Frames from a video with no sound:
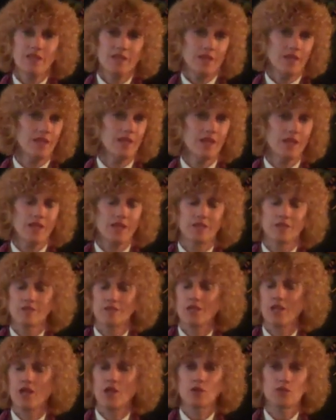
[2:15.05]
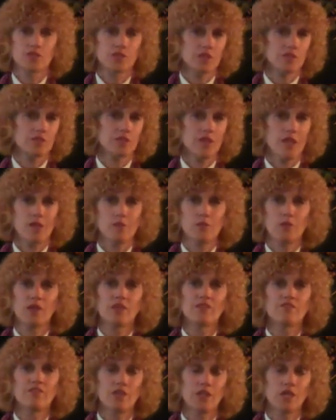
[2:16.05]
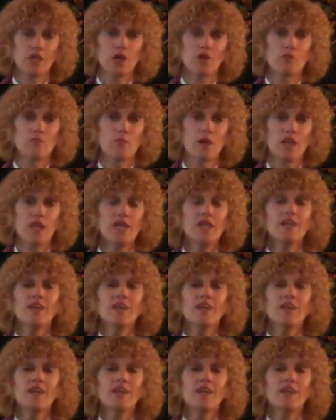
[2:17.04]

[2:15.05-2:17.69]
in a 6 to 8 minute video, but